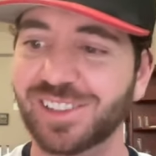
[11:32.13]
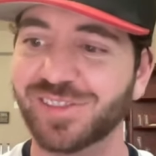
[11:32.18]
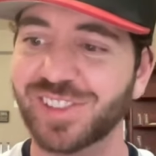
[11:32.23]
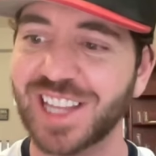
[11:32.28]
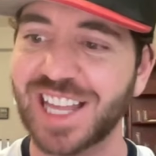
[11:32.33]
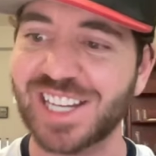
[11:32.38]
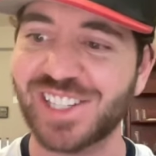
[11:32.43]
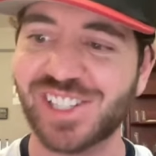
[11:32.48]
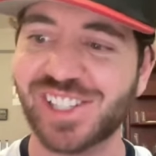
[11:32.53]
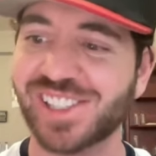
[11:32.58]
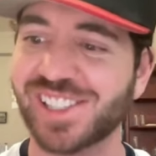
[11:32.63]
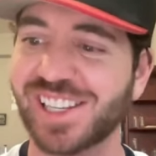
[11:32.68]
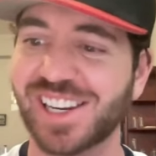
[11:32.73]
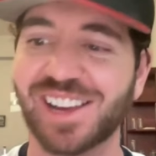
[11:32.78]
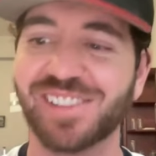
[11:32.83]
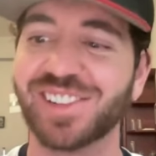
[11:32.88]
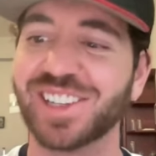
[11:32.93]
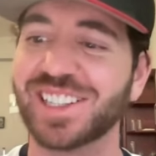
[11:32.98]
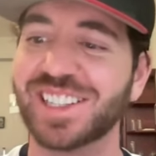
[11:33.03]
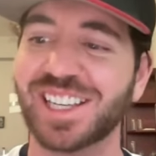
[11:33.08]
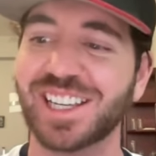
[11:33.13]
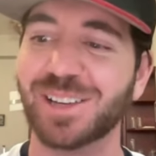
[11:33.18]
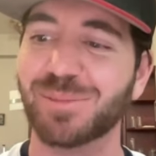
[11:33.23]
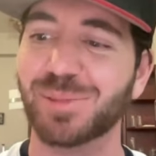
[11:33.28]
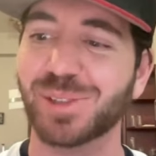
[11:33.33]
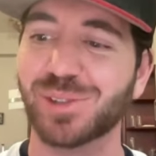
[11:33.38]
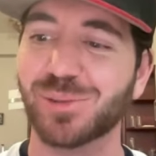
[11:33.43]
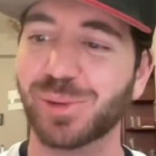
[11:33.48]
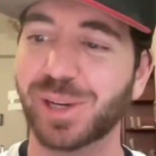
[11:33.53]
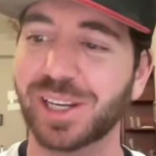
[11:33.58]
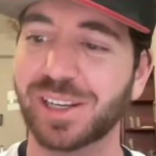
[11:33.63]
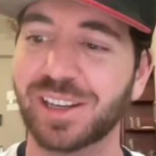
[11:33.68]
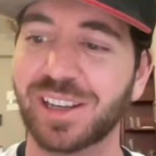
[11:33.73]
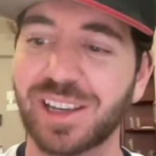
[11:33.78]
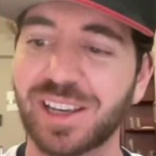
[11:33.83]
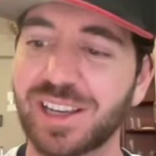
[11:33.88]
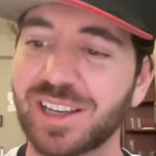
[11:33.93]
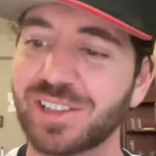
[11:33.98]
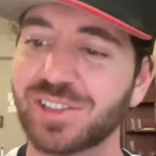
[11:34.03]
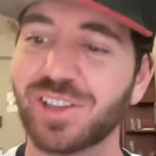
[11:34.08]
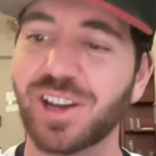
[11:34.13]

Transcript: of Legends and everything in between.